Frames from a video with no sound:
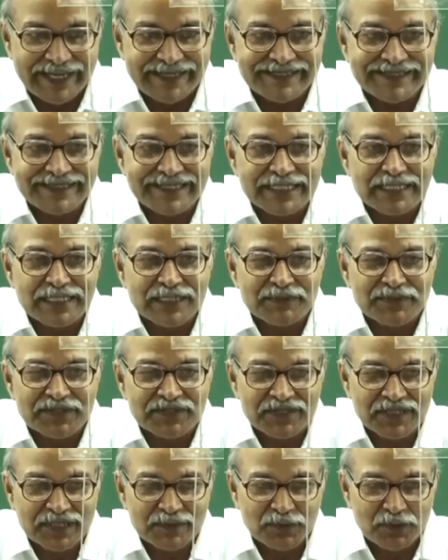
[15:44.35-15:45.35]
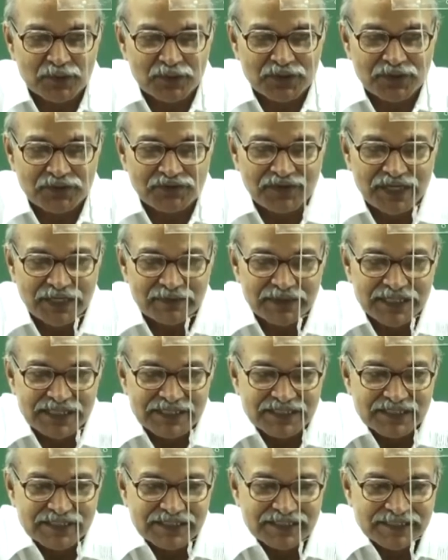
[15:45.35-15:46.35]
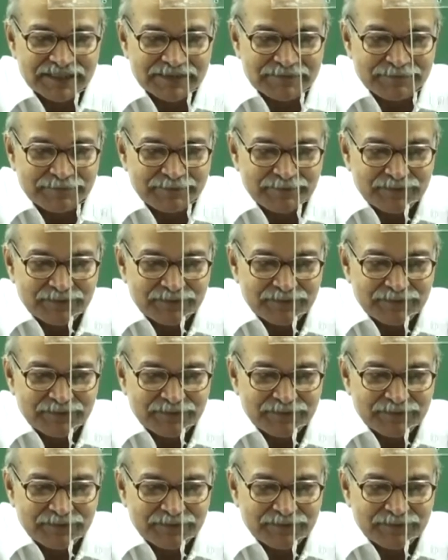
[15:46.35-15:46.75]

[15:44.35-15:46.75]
antisymmetric mode of vibrations,